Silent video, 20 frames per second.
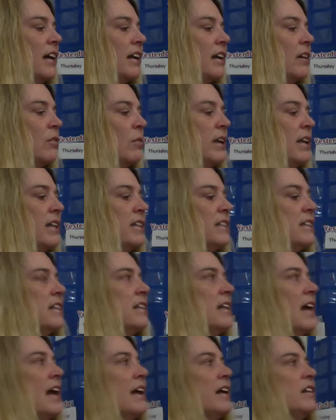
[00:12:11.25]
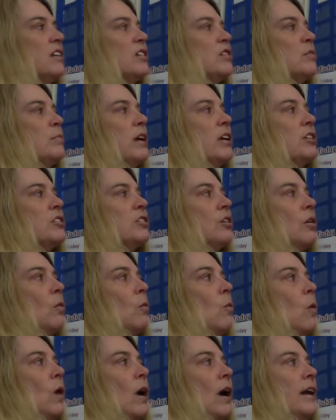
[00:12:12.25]
And we can see that in this picture.
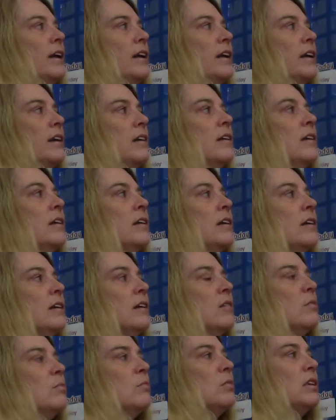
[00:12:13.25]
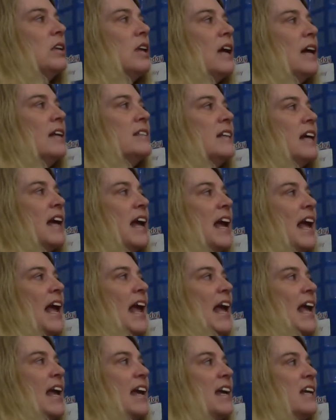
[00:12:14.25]
1 plus
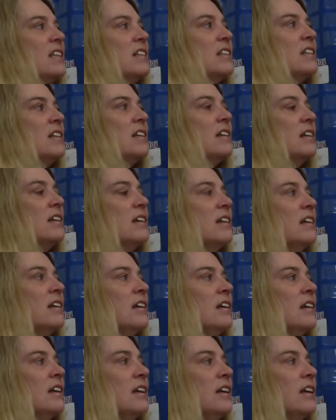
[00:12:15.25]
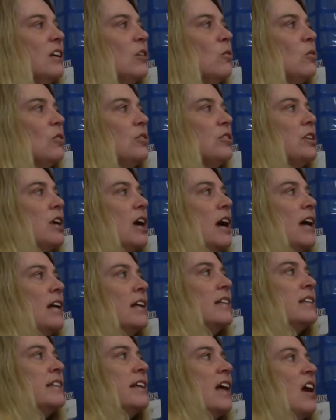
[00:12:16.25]
8 equals 9.
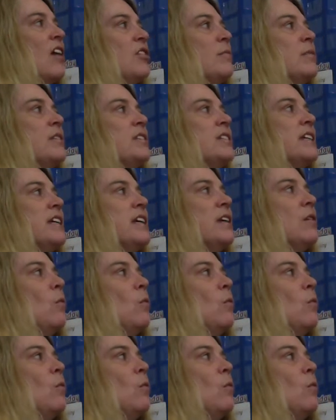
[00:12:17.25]
Let's count them and see.